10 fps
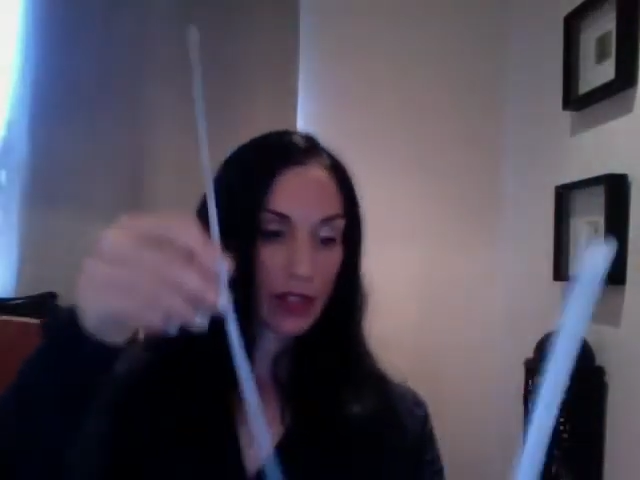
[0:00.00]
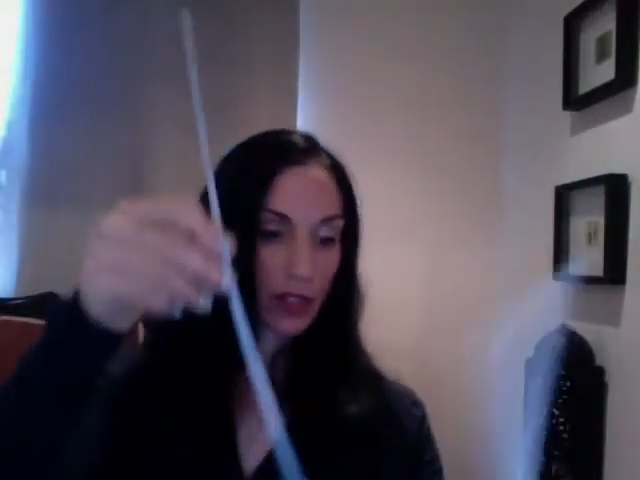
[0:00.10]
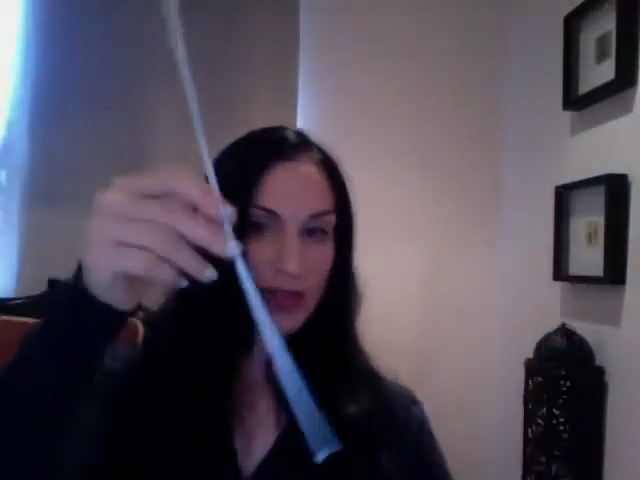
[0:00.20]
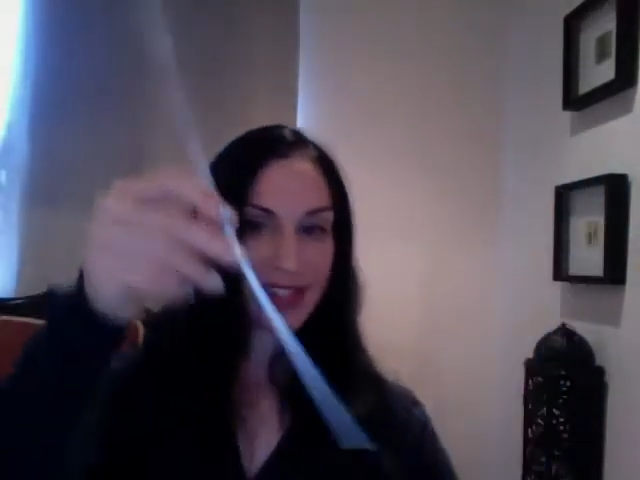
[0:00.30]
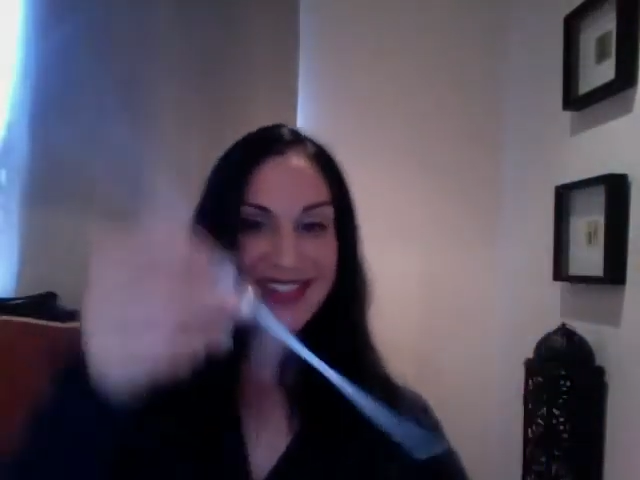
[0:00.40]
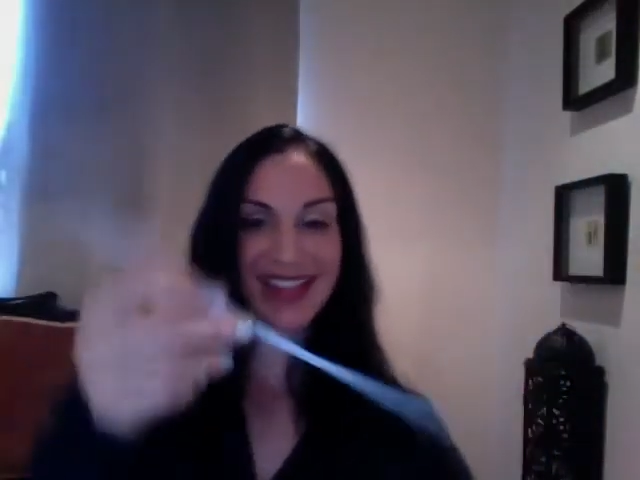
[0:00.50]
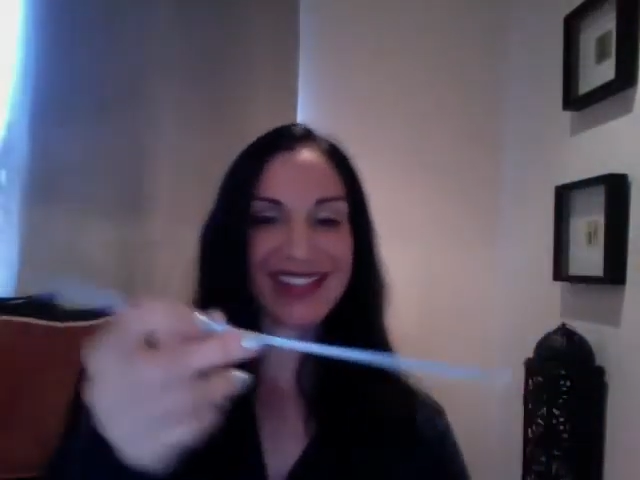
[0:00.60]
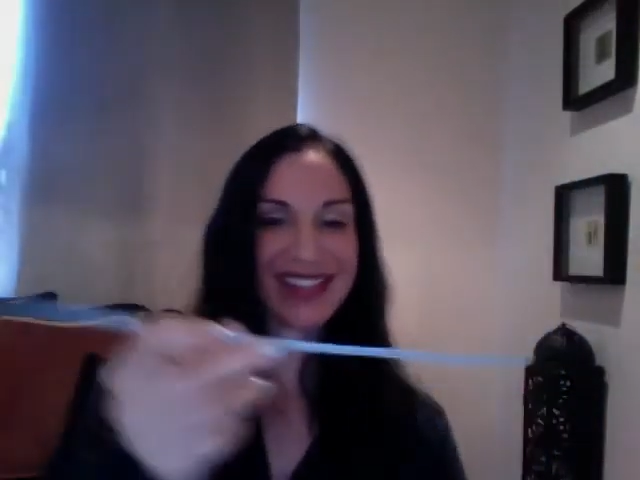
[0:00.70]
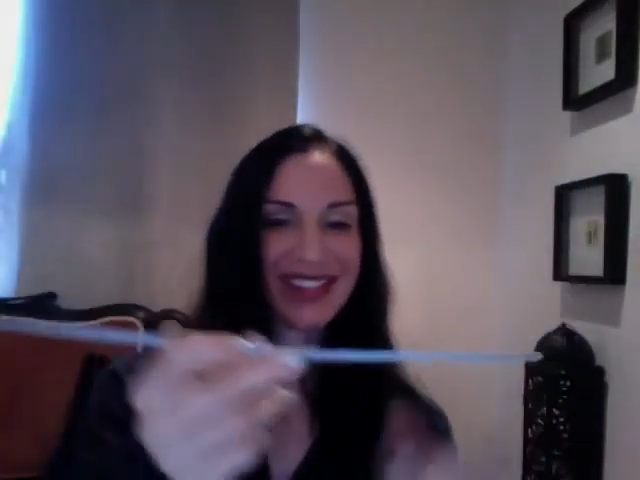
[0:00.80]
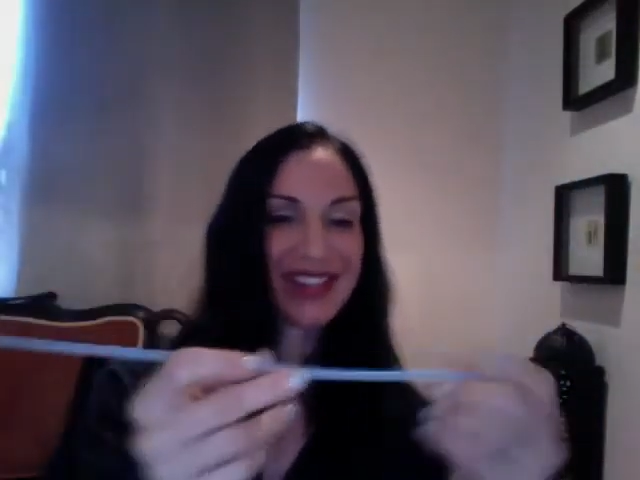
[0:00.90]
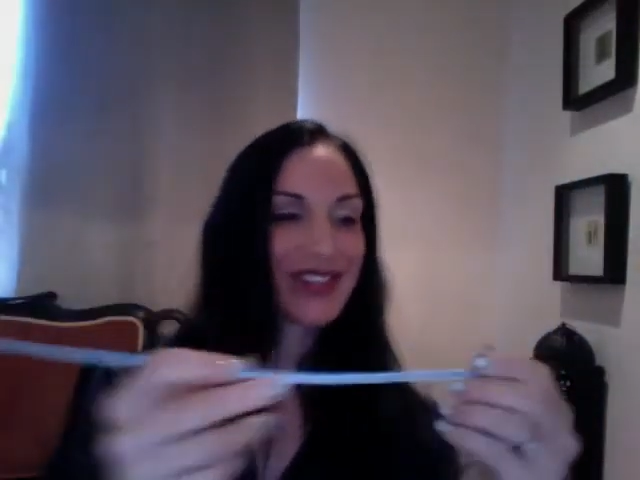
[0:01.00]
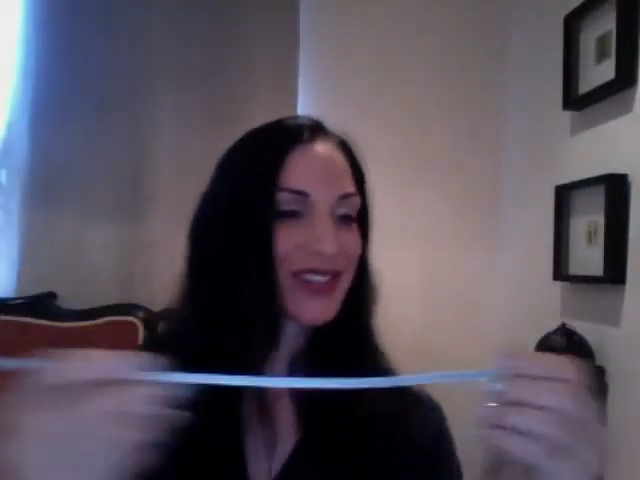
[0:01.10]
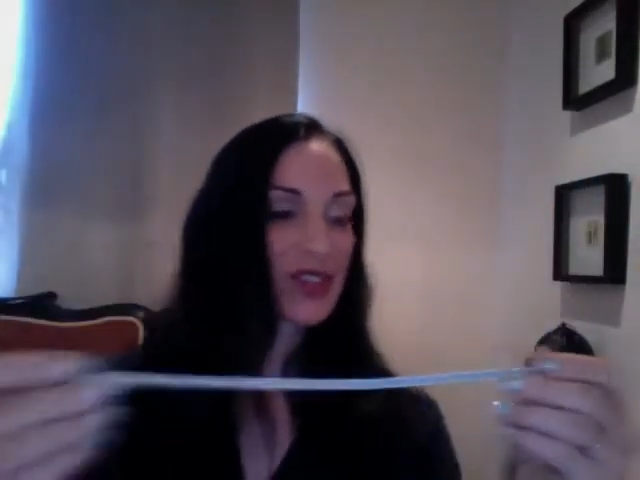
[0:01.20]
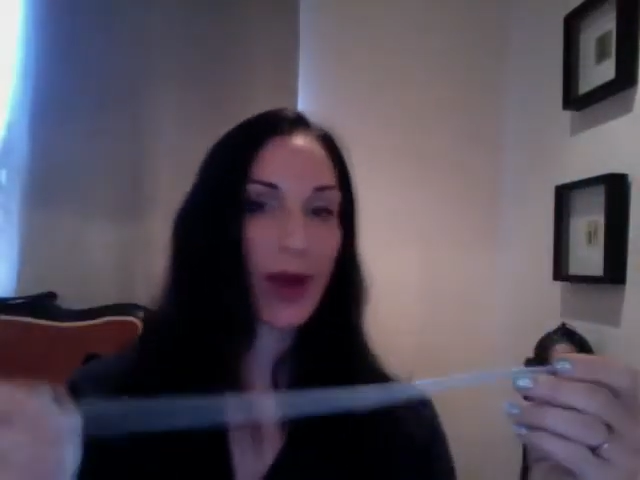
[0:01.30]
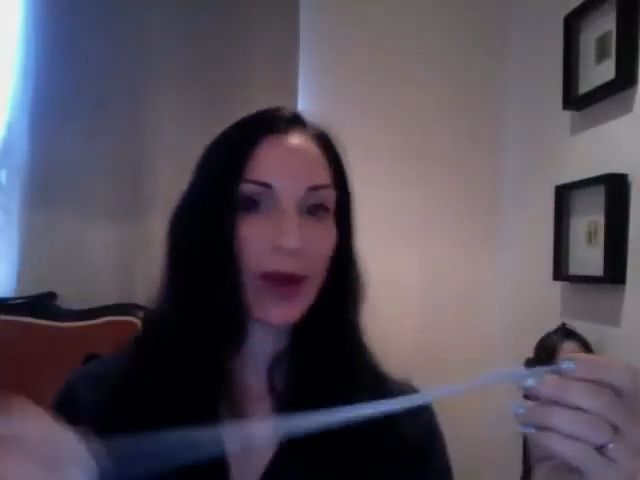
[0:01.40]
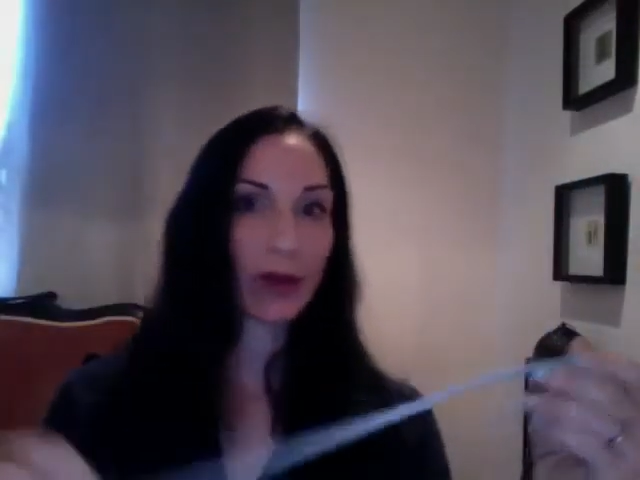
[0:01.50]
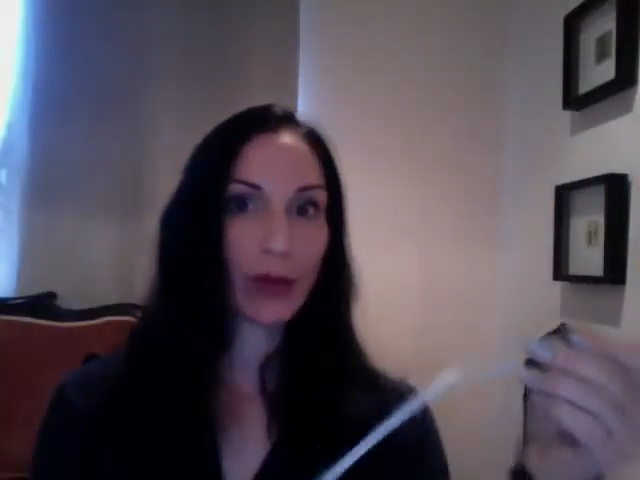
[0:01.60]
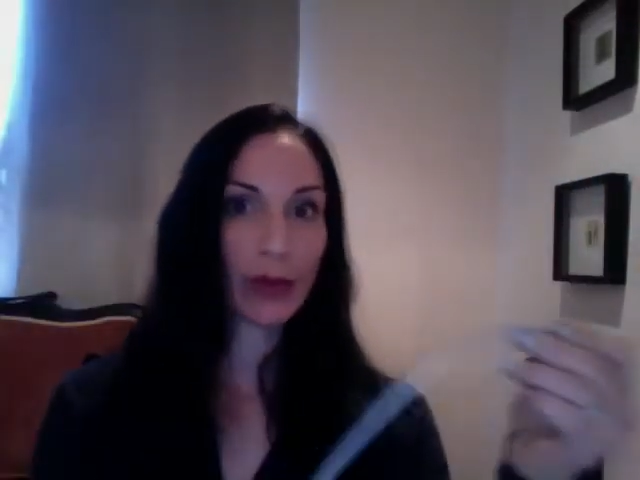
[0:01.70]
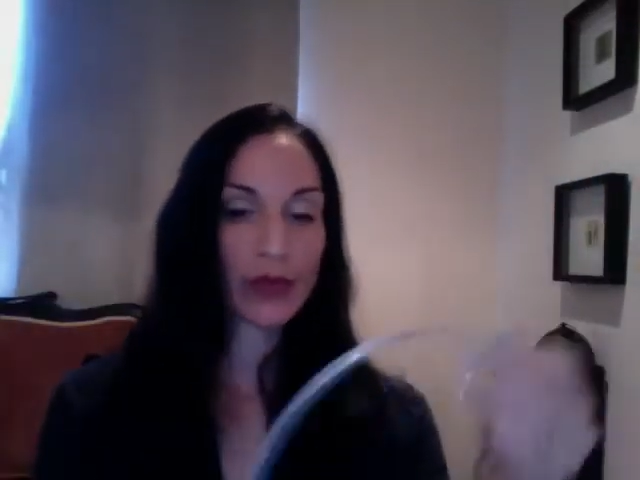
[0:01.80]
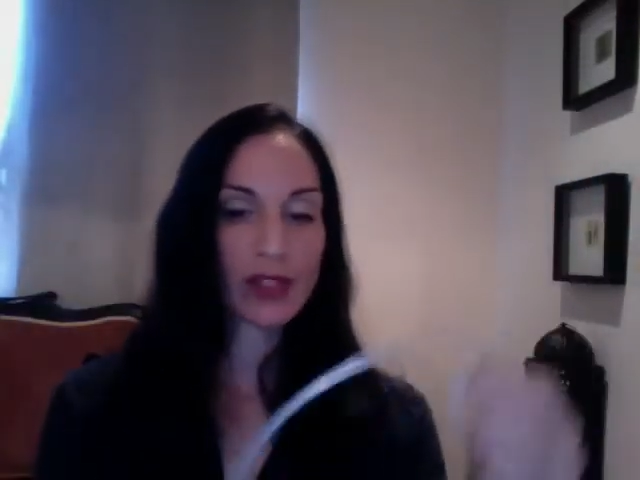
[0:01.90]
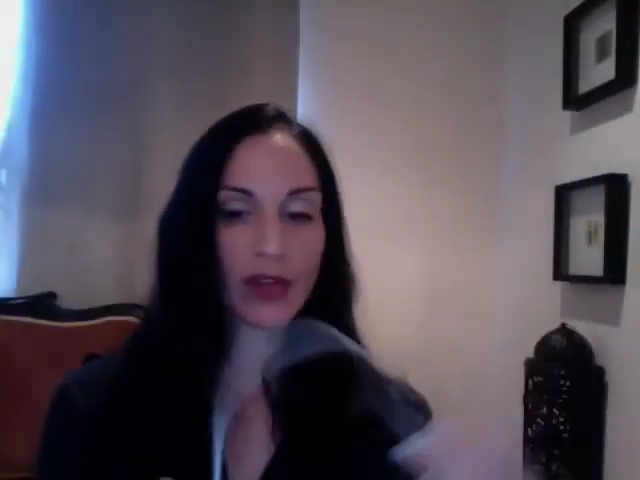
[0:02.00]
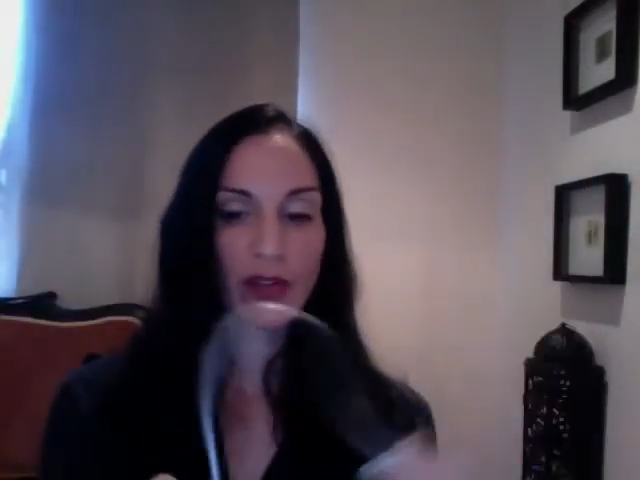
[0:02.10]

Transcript: to use these guys here, the spiral bones.